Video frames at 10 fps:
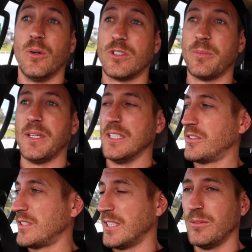which would be
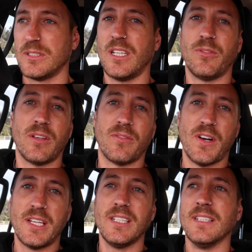interesting we'll see if we can
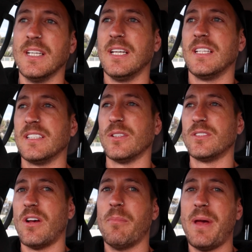find it there's
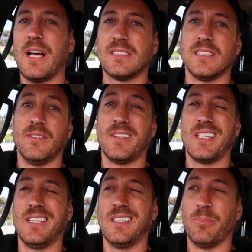also a mouse
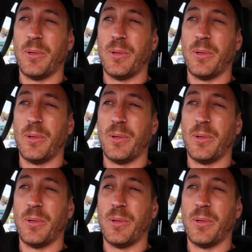living in the